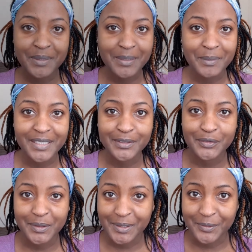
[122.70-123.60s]
that my ears were
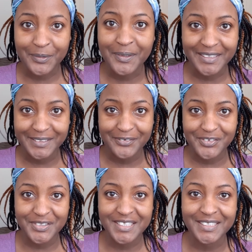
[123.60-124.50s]
looking crazy a few
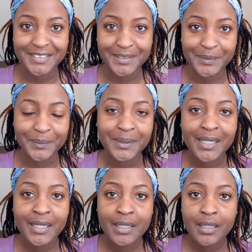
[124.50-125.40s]
seconds ago.
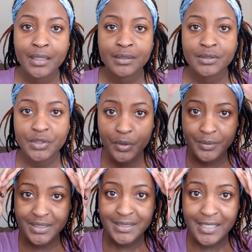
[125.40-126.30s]
So
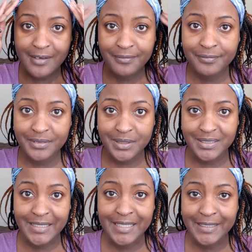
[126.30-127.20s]
this scarf is because
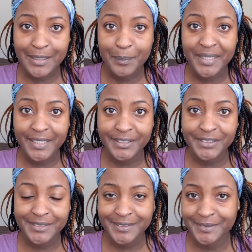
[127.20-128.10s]
I tied down my
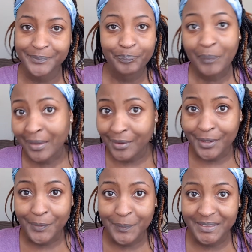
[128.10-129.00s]
edges, because a
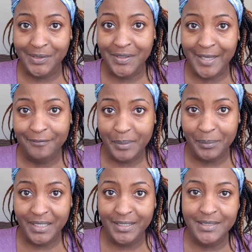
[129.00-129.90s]
girl always gotta have
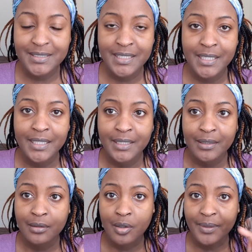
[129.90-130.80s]
baby hairs.
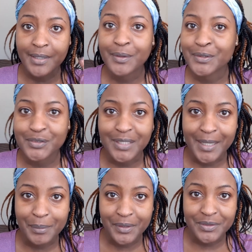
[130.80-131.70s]
Okay, onto the
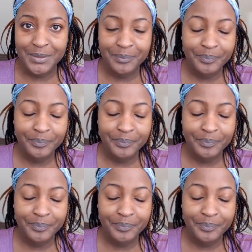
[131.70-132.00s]
eyebrows.